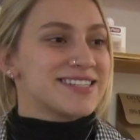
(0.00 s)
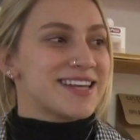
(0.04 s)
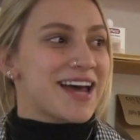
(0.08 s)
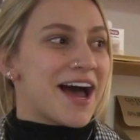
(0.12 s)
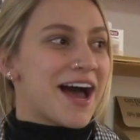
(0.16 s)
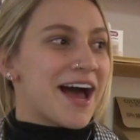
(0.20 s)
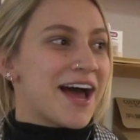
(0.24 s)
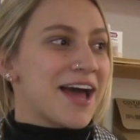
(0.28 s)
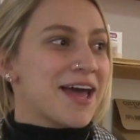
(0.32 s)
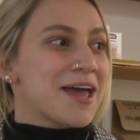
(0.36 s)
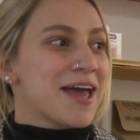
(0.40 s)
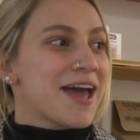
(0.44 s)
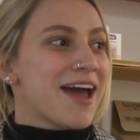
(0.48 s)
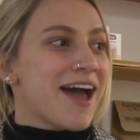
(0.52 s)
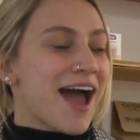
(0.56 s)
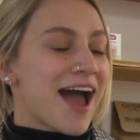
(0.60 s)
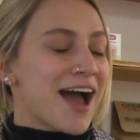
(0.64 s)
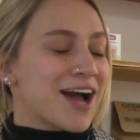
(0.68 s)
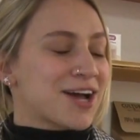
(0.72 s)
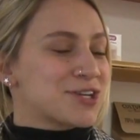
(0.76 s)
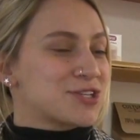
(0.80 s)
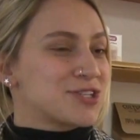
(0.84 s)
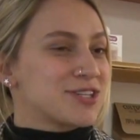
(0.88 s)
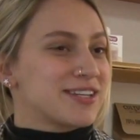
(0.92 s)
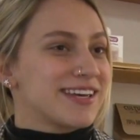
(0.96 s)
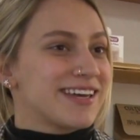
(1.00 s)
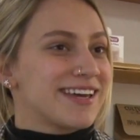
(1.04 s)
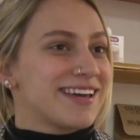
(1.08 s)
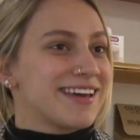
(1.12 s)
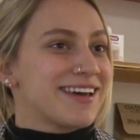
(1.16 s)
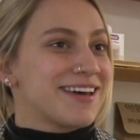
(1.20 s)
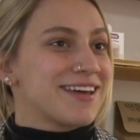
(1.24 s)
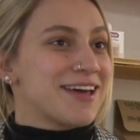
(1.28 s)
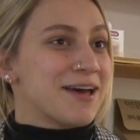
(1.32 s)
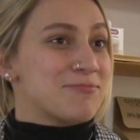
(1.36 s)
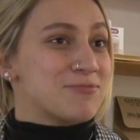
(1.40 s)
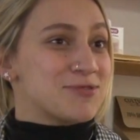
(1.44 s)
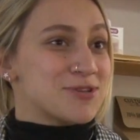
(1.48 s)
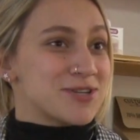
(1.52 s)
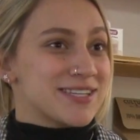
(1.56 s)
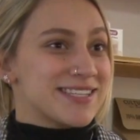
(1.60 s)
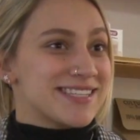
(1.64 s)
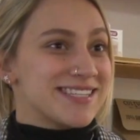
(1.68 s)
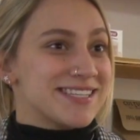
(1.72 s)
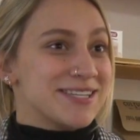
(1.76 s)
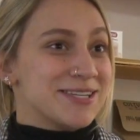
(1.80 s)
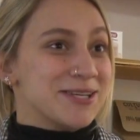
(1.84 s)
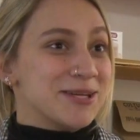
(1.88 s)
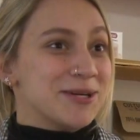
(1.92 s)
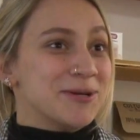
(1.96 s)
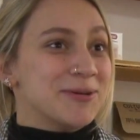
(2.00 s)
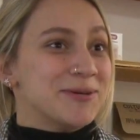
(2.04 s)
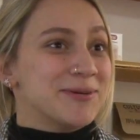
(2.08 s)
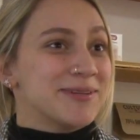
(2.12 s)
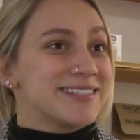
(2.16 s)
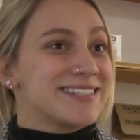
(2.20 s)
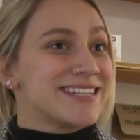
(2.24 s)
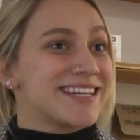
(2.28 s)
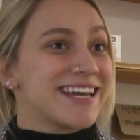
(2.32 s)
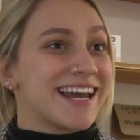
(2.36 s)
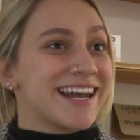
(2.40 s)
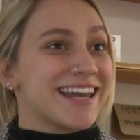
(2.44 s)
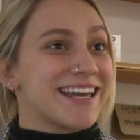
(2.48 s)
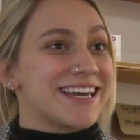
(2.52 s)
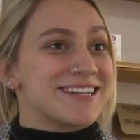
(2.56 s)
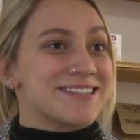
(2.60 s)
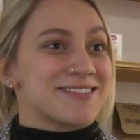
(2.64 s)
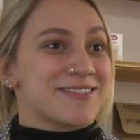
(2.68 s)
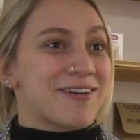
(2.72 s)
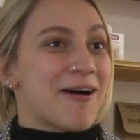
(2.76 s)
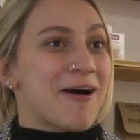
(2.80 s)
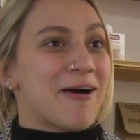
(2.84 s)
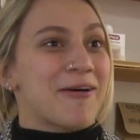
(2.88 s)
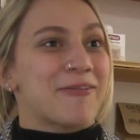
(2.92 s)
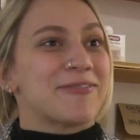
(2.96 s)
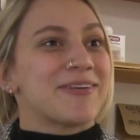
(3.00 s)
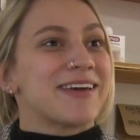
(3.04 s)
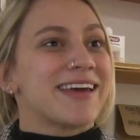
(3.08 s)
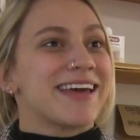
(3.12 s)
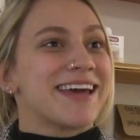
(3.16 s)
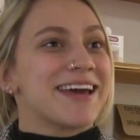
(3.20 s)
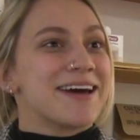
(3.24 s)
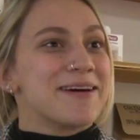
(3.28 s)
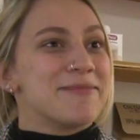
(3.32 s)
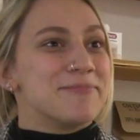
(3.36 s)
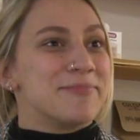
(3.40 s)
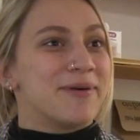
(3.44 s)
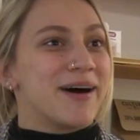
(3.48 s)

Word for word: I actually am just new to getting into coffee,